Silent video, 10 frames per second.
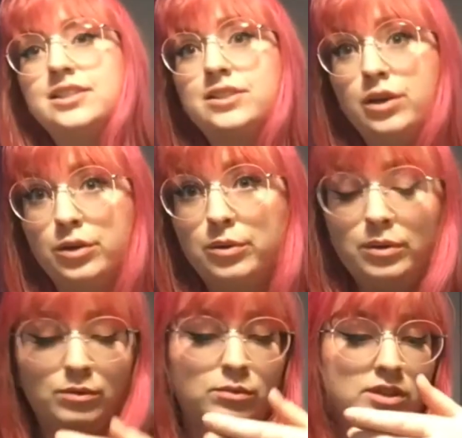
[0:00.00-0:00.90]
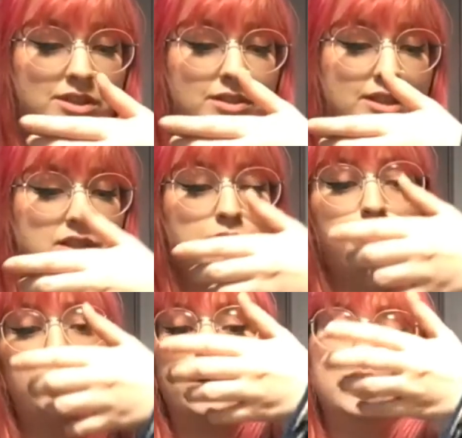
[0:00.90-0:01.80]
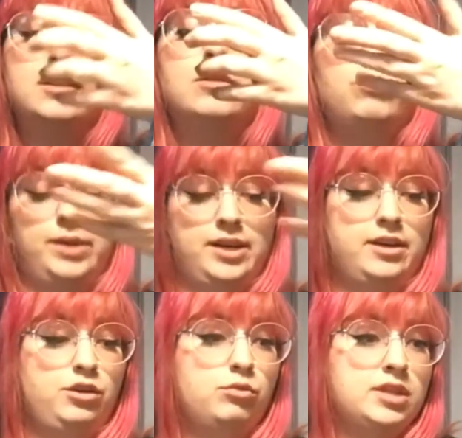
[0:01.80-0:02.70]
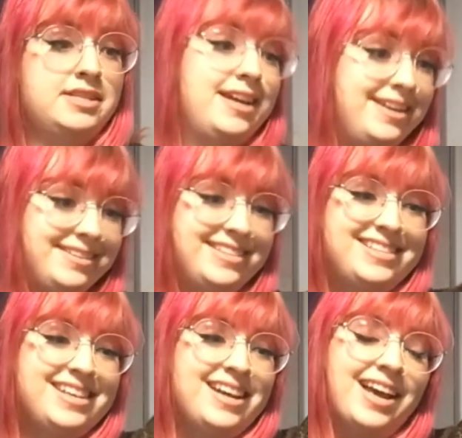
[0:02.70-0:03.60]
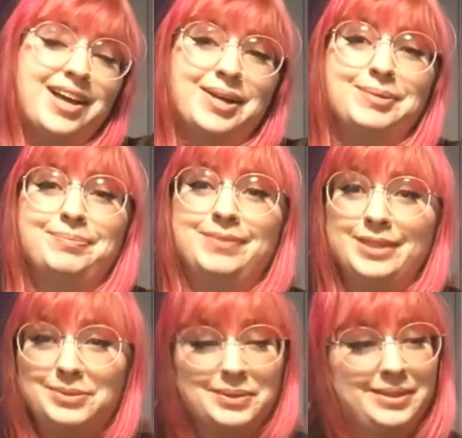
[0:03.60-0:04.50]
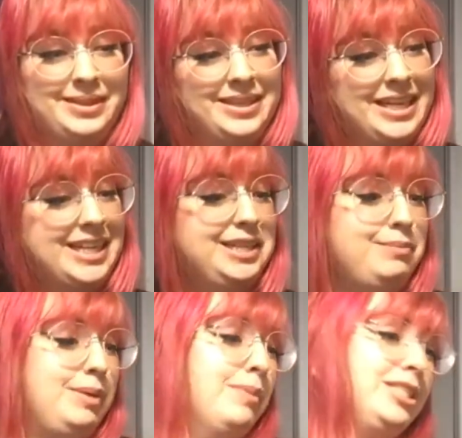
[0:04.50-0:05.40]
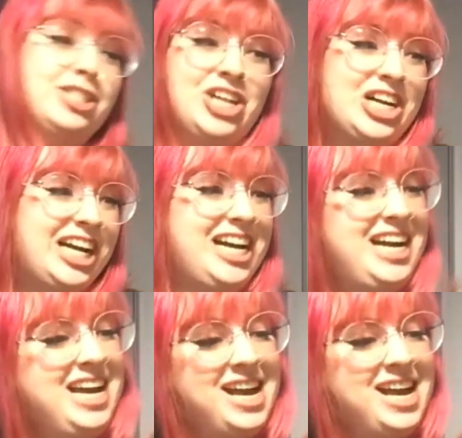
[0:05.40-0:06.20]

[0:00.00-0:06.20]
So once you get to a point where you want to end, this would theoretically be much longer,